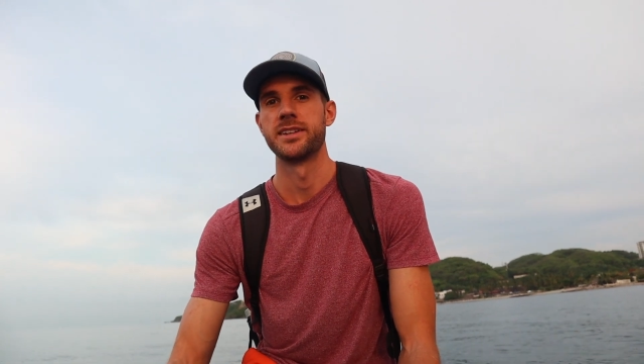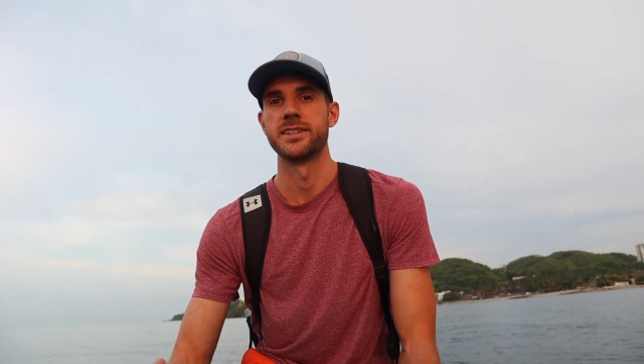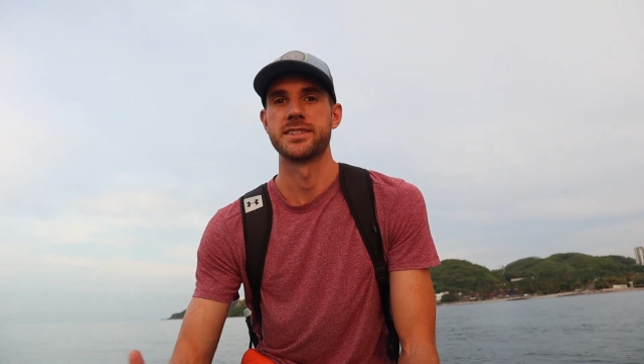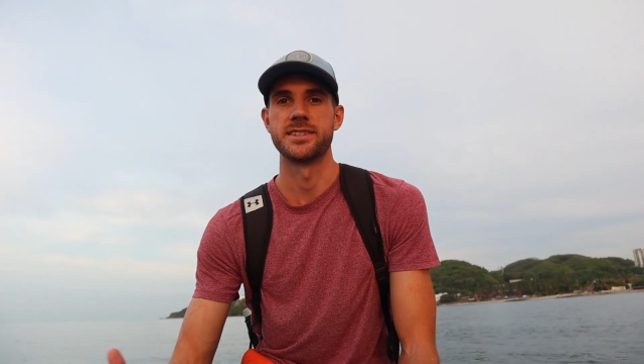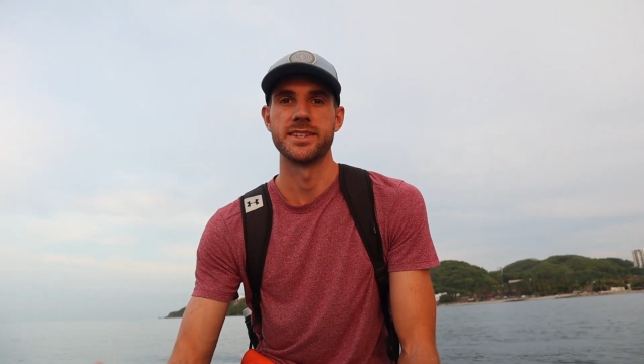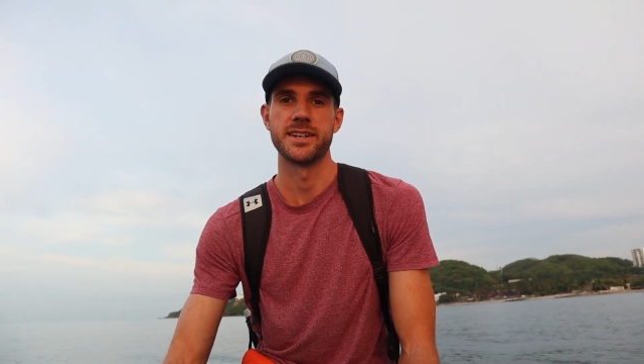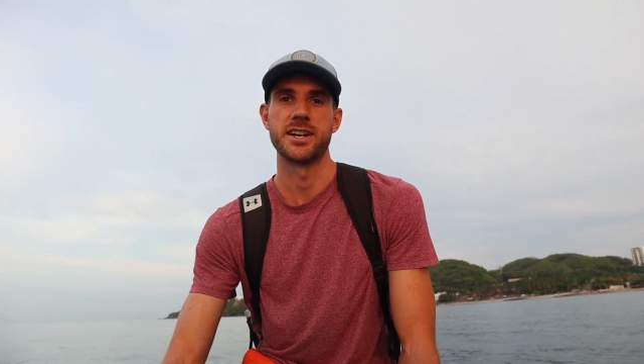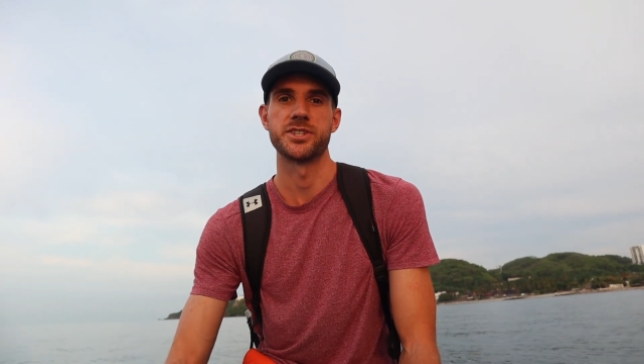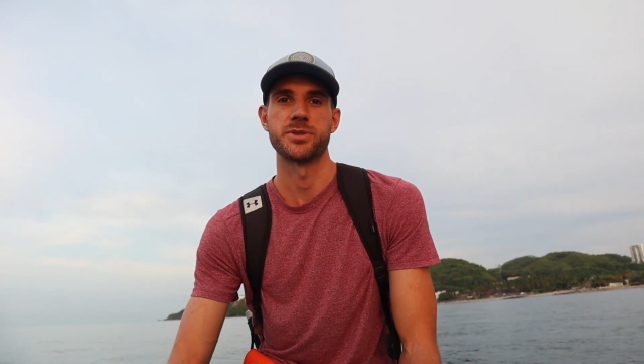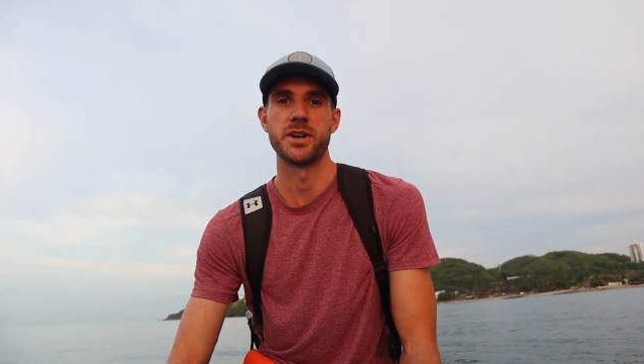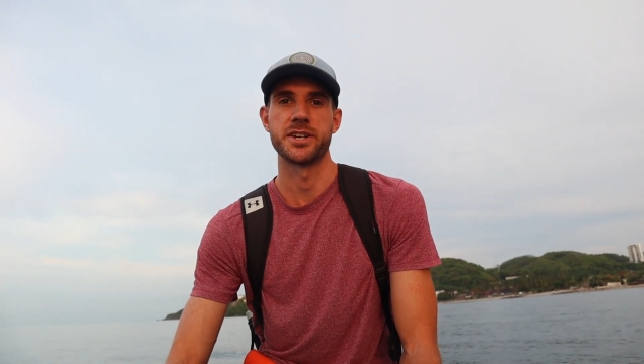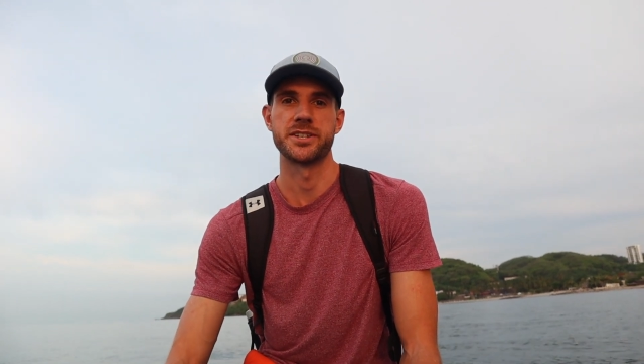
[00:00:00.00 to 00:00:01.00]
and seek God's
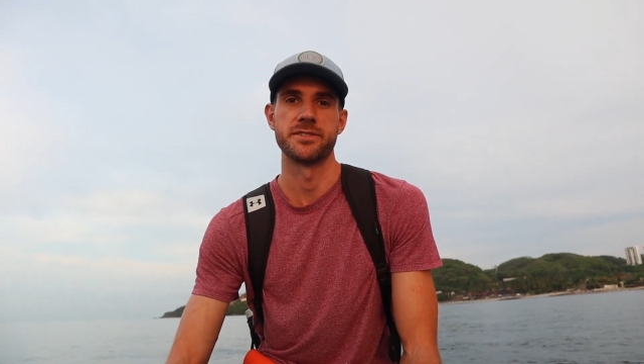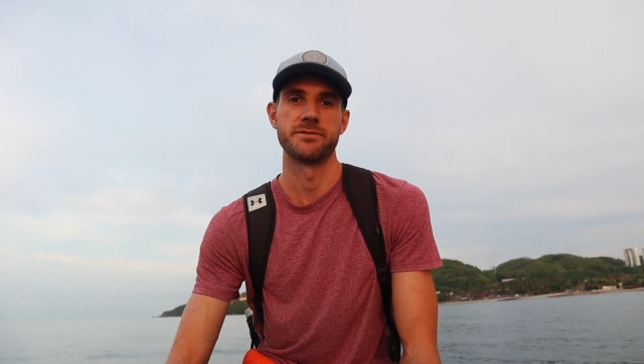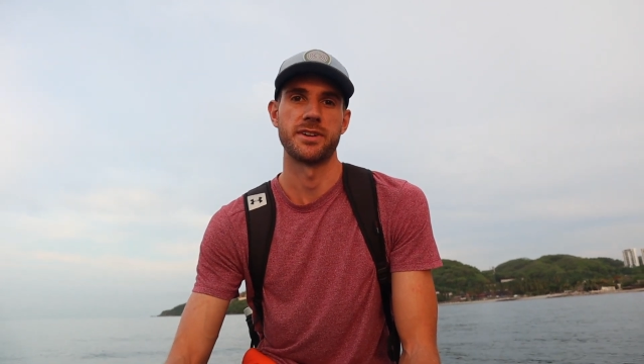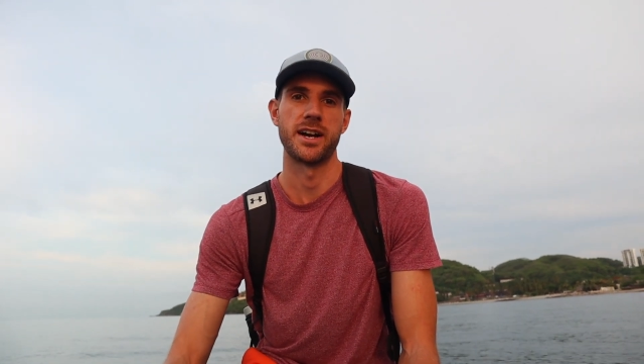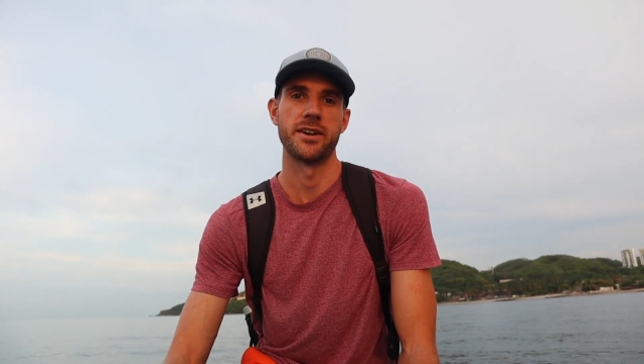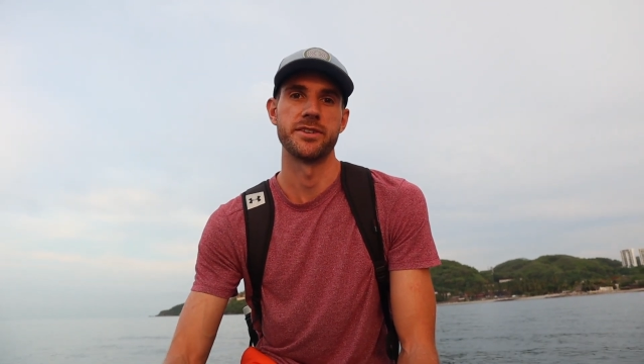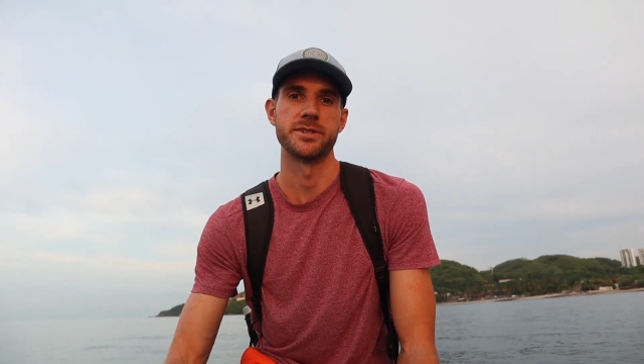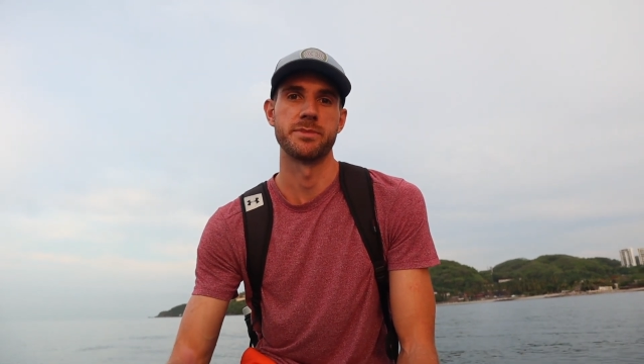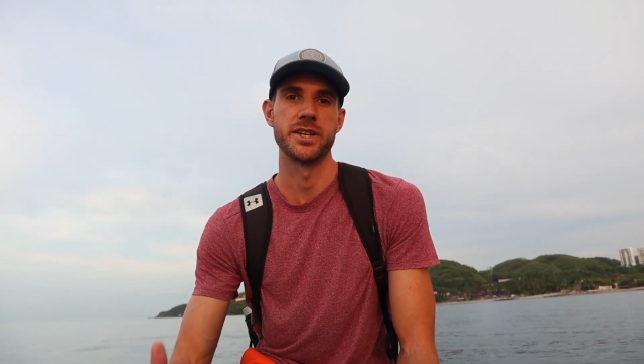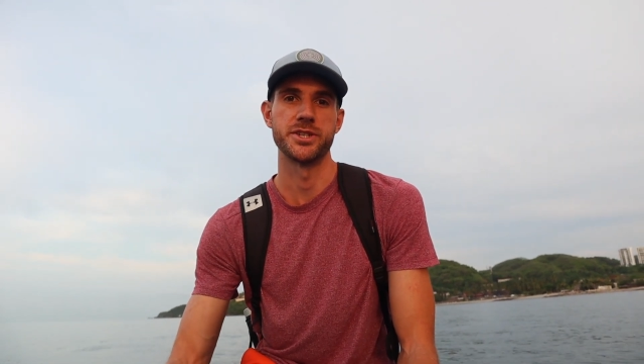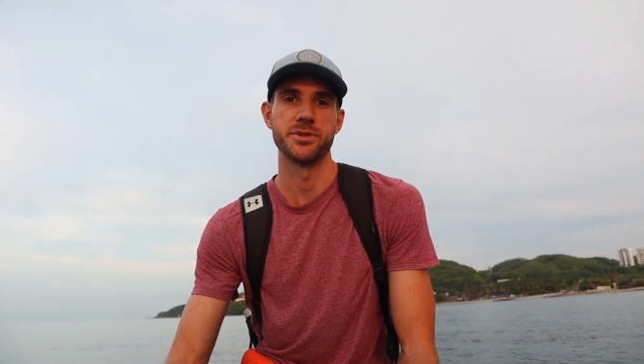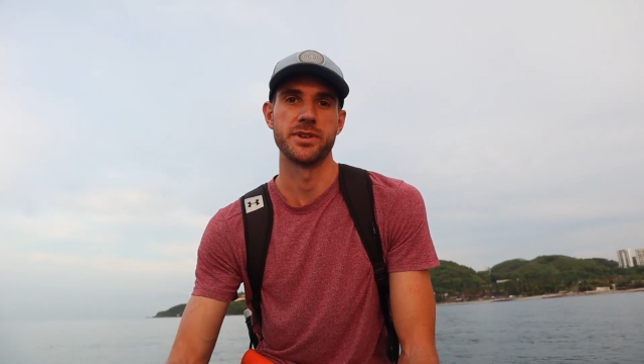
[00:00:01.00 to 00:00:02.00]
direction for how He's
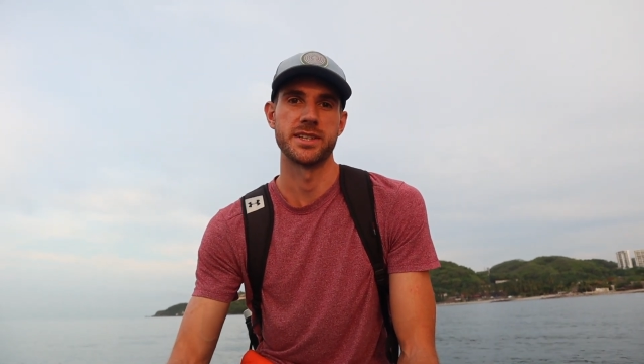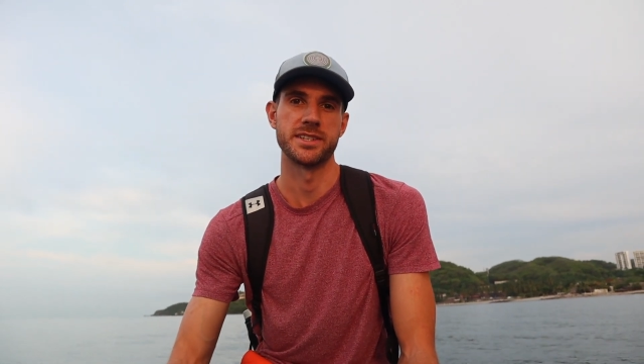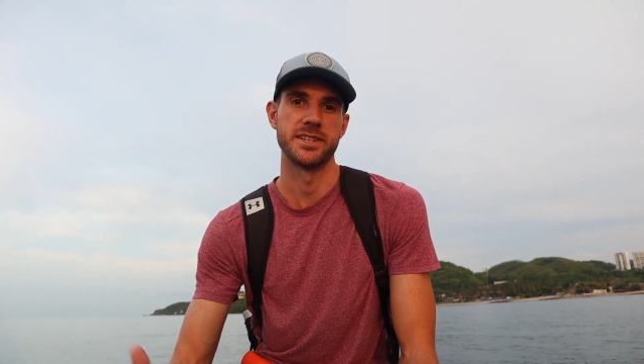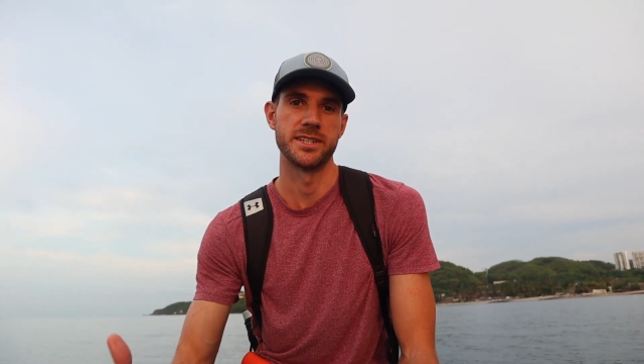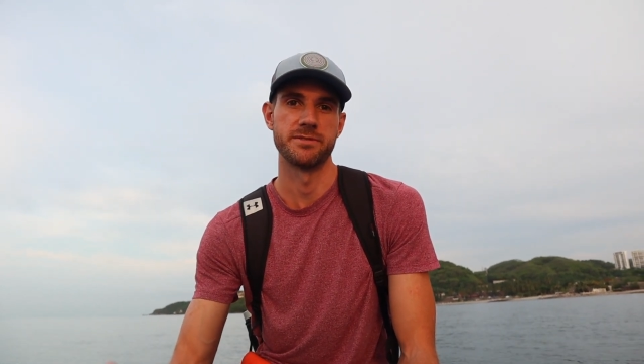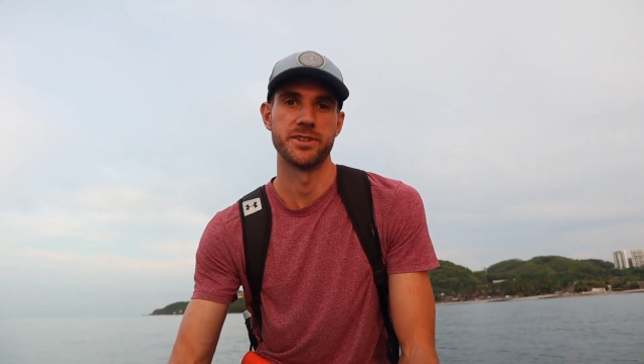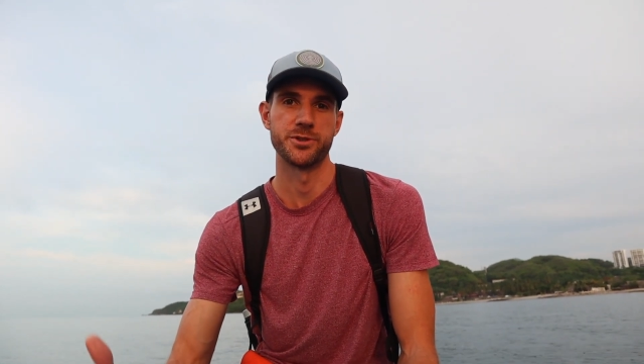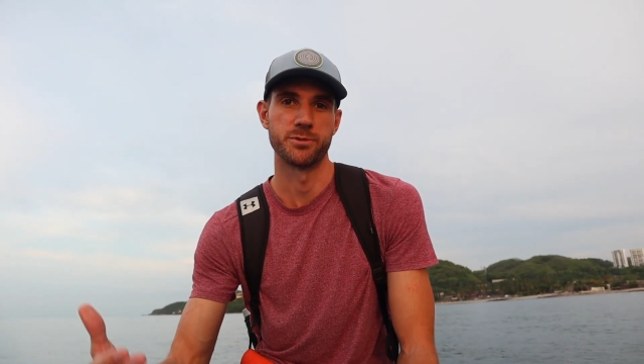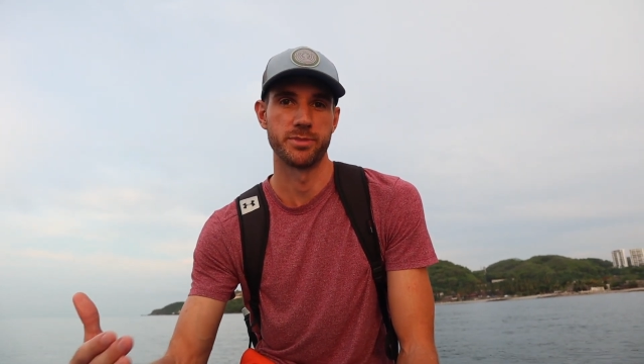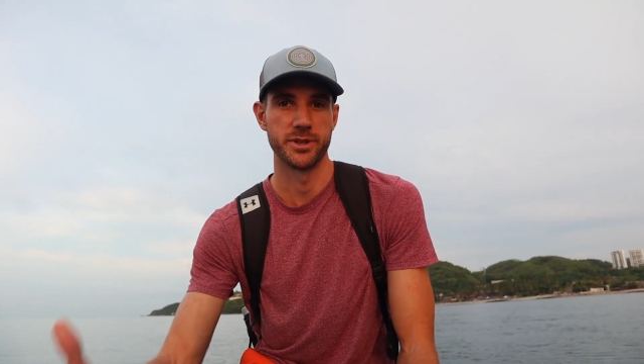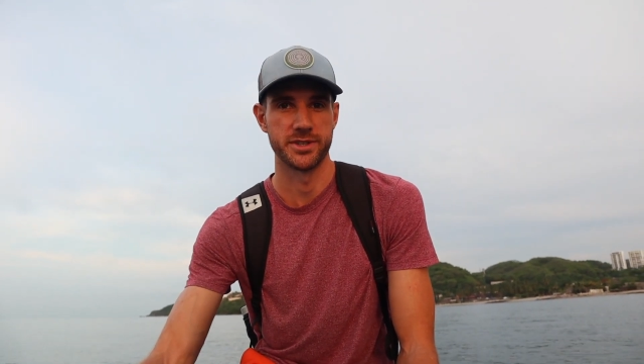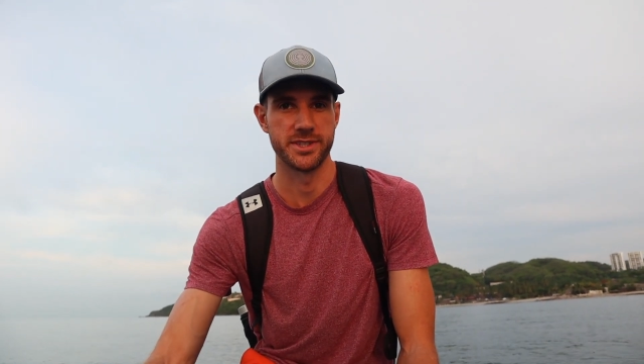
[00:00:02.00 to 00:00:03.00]
made you as an individual
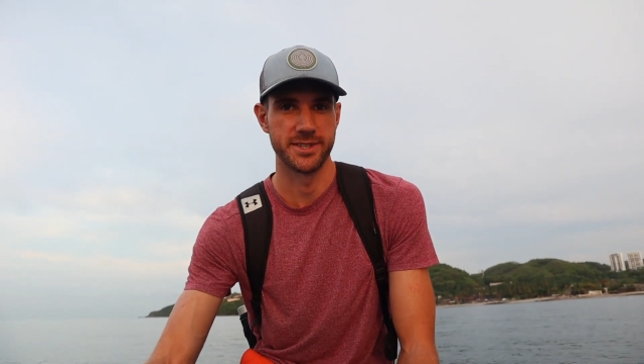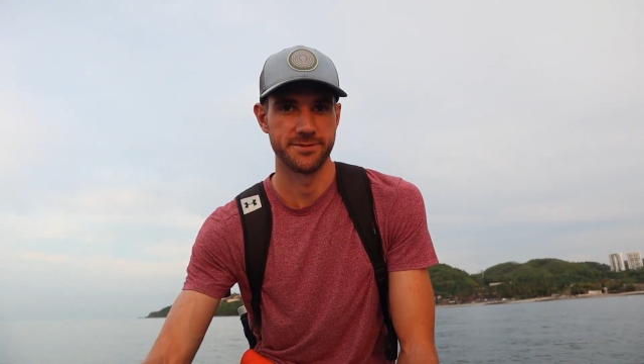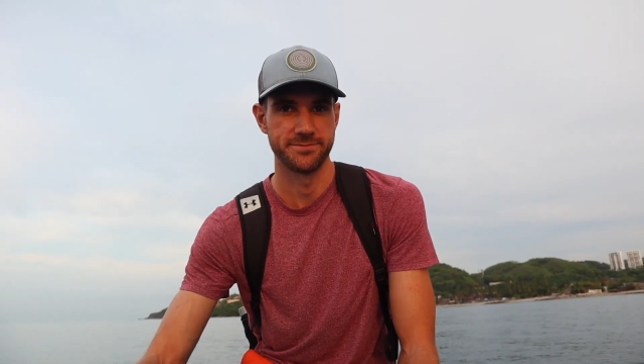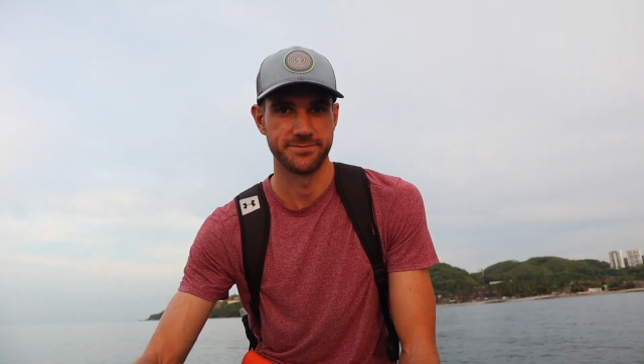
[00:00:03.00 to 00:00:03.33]
person.